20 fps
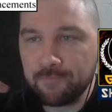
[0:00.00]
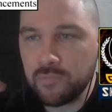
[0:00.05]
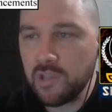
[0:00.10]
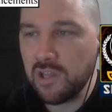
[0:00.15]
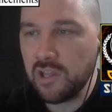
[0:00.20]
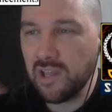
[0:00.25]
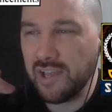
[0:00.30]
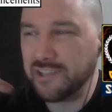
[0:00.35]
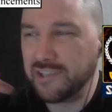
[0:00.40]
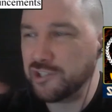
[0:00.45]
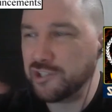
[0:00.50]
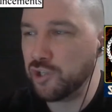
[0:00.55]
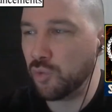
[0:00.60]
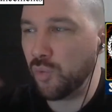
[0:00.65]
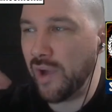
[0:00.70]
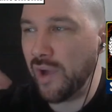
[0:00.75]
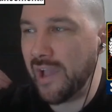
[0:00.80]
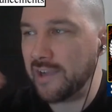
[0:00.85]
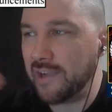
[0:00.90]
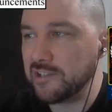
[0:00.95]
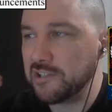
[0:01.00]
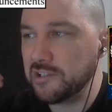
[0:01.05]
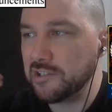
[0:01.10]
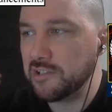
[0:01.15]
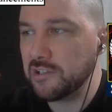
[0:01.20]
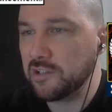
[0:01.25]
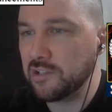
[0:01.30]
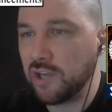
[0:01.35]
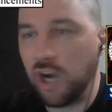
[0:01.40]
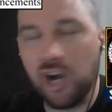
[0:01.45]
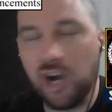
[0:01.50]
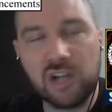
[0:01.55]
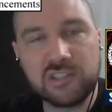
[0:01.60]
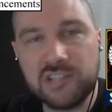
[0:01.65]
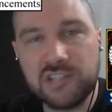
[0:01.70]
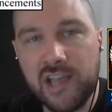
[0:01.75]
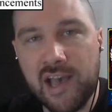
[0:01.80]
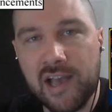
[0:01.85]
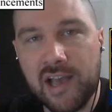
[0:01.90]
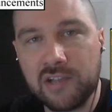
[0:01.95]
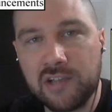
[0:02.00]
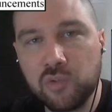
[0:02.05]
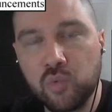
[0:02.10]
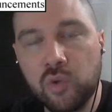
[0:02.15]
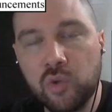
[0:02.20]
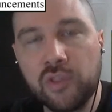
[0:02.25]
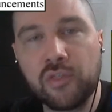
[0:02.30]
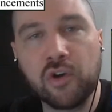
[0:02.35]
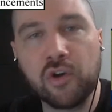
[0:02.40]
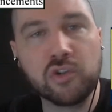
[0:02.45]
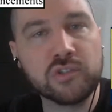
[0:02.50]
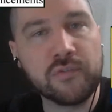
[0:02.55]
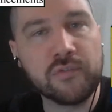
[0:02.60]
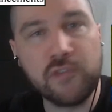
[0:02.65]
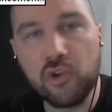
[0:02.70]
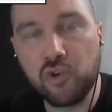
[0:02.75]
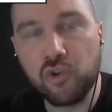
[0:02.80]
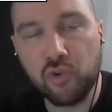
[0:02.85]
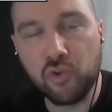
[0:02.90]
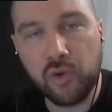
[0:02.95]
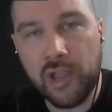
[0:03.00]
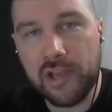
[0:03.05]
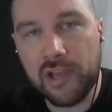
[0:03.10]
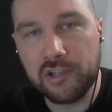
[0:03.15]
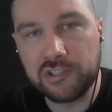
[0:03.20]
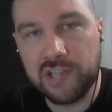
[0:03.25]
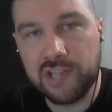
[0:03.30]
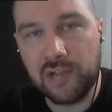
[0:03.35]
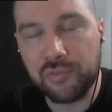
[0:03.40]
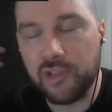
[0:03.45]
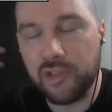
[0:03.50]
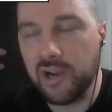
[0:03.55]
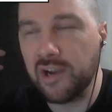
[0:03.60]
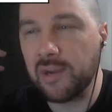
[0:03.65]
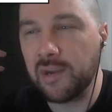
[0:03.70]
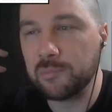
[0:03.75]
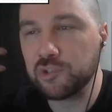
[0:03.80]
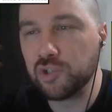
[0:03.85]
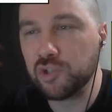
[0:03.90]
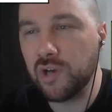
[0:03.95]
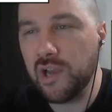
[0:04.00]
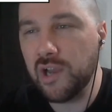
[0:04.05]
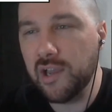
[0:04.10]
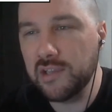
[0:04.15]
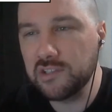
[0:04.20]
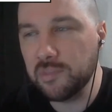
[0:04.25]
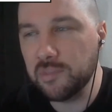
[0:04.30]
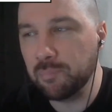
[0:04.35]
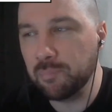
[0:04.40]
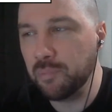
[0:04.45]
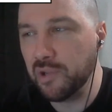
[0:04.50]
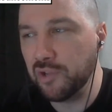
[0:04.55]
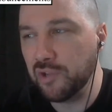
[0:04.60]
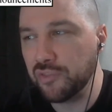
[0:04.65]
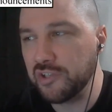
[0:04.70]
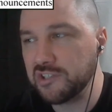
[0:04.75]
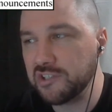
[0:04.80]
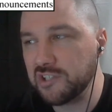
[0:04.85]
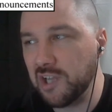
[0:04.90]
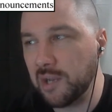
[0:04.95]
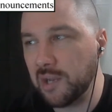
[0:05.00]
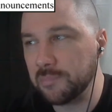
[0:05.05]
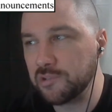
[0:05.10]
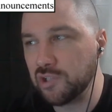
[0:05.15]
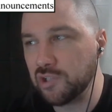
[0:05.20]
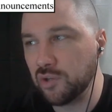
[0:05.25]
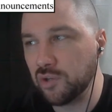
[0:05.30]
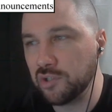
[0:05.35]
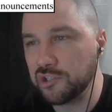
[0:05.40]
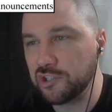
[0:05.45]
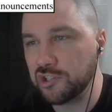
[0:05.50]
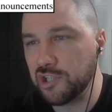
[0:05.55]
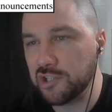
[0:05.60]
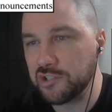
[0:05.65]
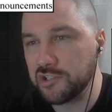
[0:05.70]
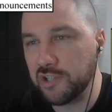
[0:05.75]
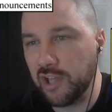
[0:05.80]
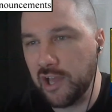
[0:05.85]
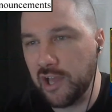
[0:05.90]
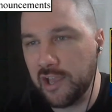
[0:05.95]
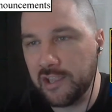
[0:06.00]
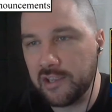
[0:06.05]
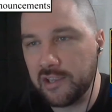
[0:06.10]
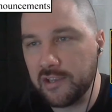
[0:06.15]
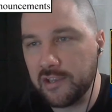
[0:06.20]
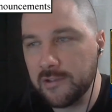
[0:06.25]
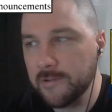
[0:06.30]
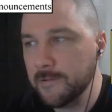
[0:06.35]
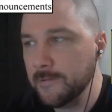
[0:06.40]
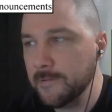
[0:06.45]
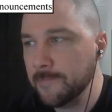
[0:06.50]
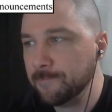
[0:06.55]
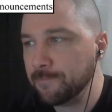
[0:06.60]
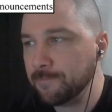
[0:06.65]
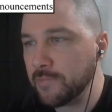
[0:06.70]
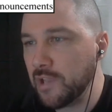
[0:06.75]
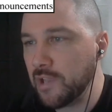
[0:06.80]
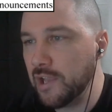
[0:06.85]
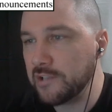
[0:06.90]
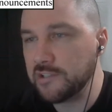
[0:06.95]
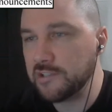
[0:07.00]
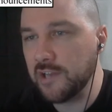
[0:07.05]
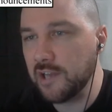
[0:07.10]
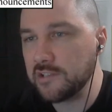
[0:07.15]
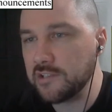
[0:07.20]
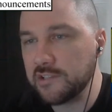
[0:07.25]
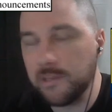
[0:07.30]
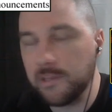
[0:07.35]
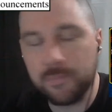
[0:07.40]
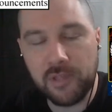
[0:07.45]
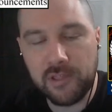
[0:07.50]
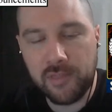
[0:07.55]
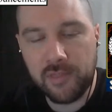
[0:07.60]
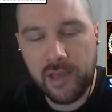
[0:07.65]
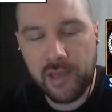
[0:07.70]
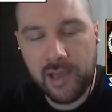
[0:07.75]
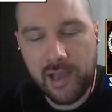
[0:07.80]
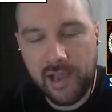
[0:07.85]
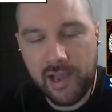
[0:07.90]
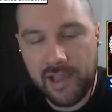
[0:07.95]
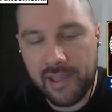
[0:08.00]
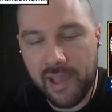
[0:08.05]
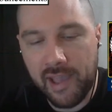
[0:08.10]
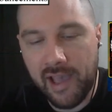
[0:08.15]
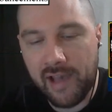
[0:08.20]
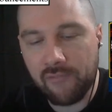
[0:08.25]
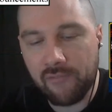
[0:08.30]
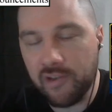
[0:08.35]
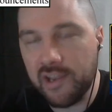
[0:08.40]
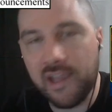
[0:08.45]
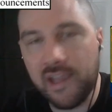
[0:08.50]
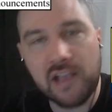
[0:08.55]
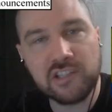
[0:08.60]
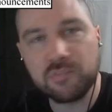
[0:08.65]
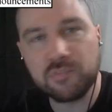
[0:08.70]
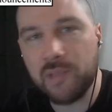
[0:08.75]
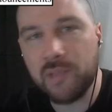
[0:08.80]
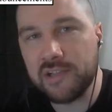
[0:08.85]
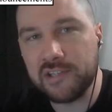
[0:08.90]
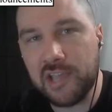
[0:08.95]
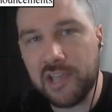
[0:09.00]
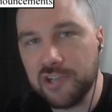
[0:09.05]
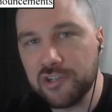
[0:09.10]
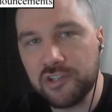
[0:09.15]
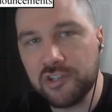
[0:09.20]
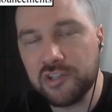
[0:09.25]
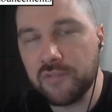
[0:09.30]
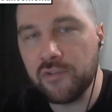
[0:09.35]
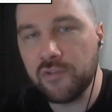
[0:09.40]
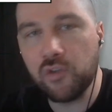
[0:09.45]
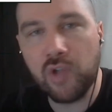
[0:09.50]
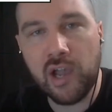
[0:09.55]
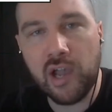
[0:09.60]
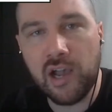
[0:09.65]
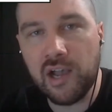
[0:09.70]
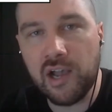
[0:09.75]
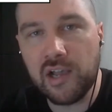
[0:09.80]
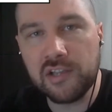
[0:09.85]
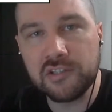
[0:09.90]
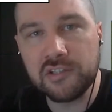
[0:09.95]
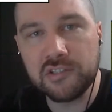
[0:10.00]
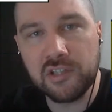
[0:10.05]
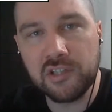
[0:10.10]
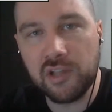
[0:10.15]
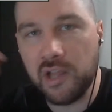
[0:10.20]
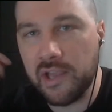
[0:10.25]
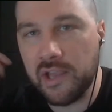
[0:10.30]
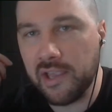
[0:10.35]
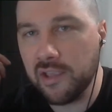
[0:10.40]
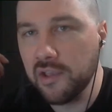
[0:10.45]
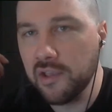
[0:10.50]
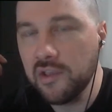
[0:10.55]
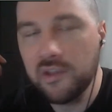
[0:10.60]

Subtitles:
like direct contact with those of you creators out there. And I'm trying to build this up so it's just like, it's not something that I have any expectations of you guys to like